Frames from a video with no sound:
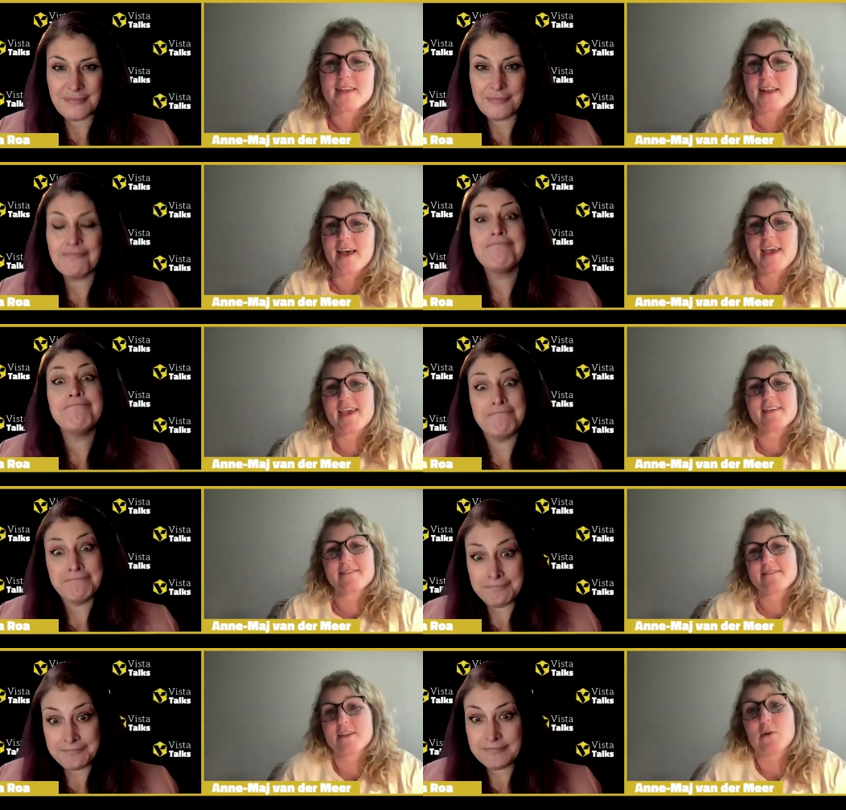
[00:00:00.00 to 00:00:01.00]
Speaker 1: And I
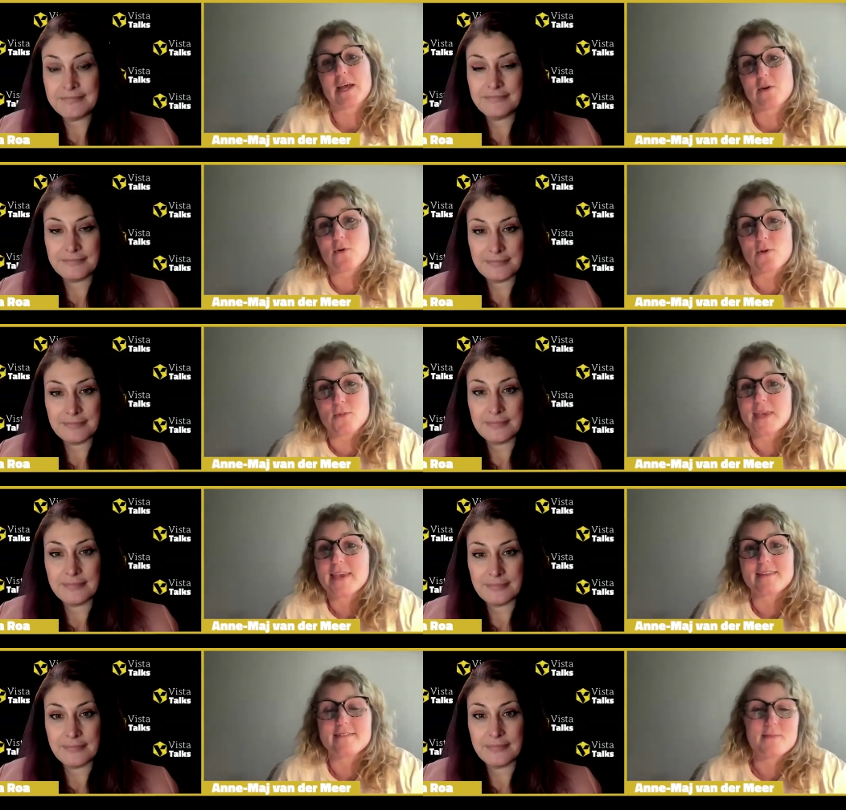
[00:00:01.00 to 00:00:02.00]
still had a whole
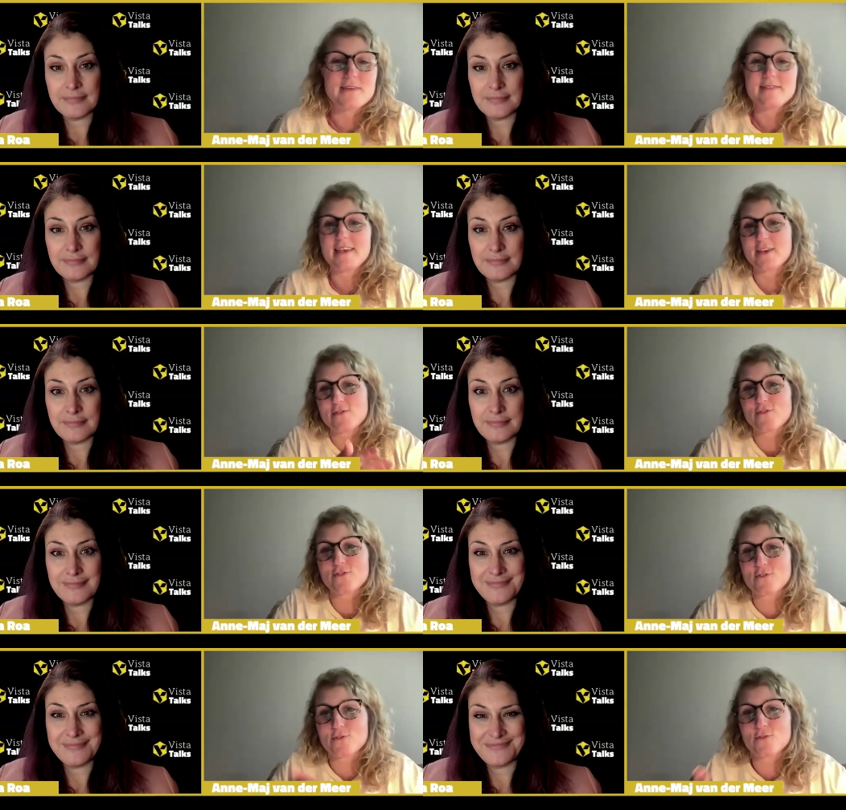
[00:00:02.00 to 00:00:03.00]
weekend because I could
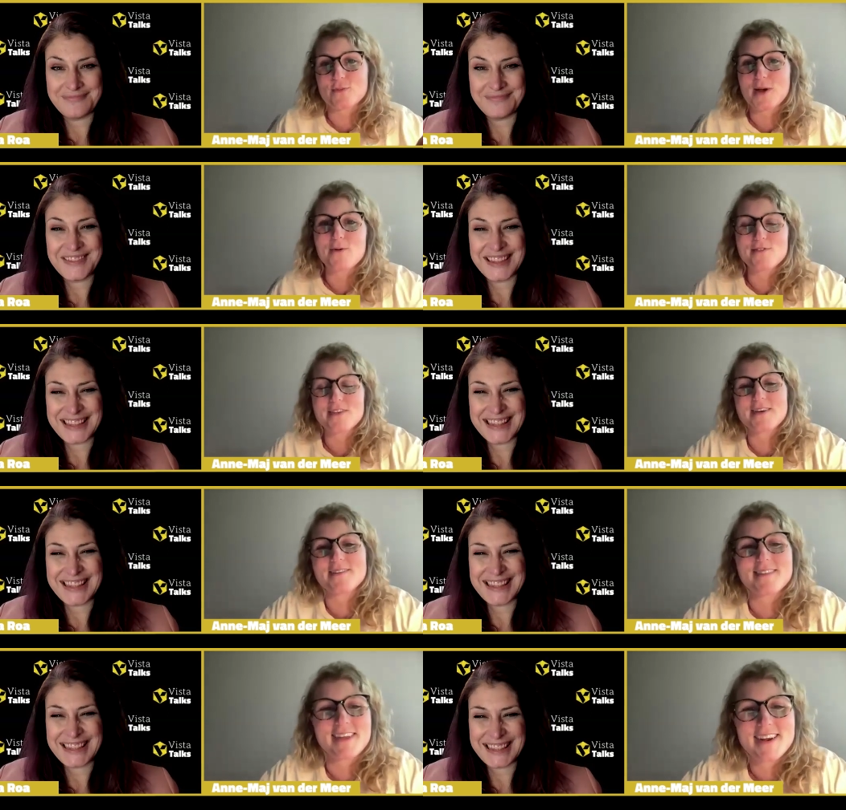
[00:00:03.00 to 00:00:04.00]
just do some hours
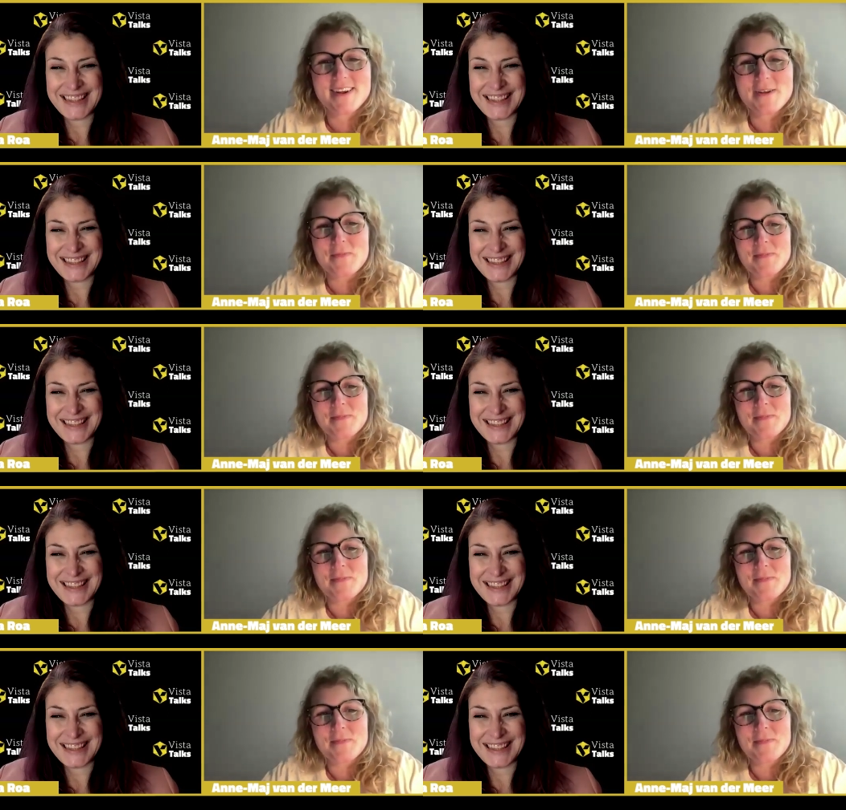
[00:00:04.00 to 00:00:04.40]
here and there.